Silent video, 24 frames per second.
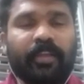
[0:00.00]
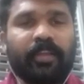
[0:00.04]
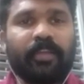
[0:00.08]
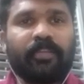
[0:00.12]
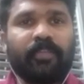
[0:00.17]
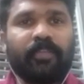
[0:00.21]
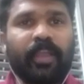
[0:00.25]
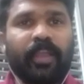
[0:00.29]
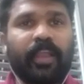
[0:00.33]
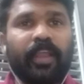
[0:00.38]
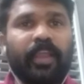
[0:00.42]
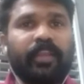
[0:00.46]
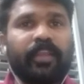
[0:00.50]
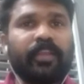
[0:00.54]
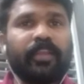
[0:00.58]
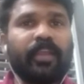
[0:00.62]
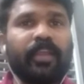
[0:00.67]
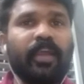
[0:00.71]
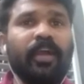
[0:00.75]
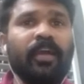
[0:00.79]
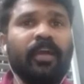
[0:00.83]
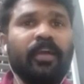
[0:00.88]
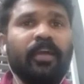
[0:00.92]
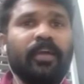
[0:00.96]
We are getting
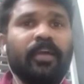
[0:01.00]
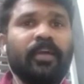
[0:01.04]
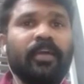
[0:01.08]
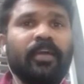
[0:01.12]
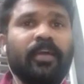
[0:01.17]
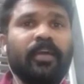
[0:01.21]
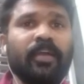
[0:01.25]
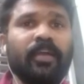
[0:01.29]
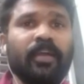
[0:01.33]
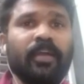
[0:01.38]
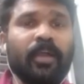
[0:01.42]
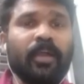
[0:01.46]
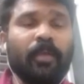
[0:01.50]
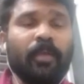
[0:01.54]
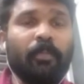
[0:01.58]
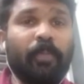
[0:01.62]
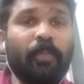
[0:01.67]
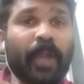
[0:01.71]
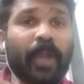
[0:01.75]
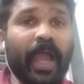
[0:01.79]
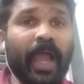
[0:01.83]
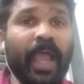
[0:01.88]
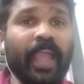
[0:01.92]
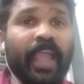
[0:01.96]
a
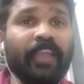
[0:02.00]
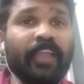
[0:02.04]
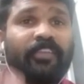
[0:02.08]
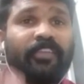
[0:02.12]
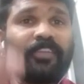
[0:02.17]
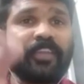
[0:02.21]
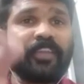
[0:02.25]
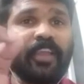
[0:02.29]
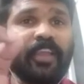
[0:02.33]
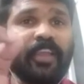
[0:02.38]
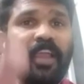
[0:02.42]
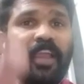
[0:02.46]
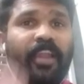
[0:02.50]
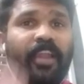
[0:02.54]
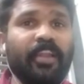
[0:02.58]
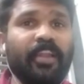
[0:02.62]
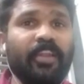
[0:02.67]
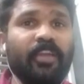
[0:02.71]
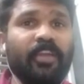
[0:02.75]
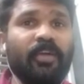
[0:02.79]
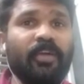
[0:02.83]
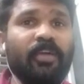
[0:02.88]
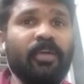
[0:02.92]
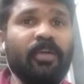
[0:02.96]
bright
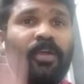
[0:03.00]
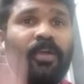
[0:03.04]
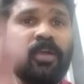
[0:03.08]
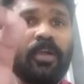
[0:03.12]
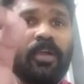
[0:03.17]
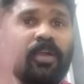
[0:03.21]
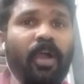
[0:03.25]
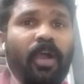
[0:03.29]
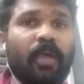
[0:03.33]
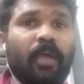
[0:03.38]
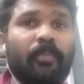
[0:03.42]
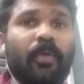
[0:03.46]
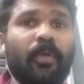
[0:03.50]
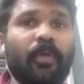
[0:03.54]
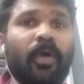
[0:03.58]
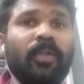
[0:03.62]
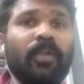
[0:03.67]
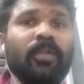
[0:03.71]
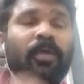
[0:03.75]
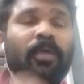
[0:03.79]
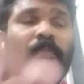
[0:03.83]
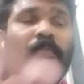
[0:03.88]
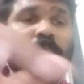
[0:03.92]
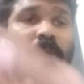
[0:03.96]
yellow compound
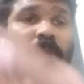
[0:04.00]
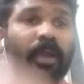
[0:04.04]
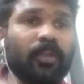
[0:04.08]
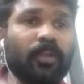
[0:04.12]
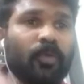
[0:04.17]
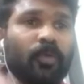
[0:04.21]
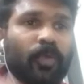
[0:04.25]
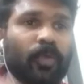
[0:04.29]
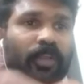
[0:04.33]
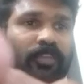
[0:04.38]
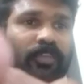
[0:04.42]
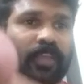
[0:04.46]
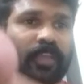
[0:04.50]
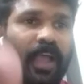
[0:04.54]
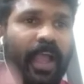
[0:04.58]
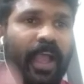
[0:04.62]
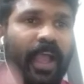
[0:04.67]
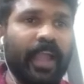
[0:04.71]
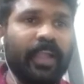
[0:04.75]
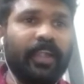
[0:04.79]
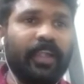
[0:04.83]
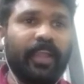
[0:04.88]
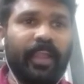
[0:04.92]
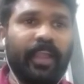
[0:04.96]
mercurous
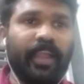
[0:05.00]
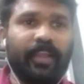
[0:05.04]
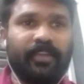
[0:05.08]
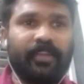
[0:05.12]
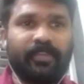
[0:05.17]
iodide.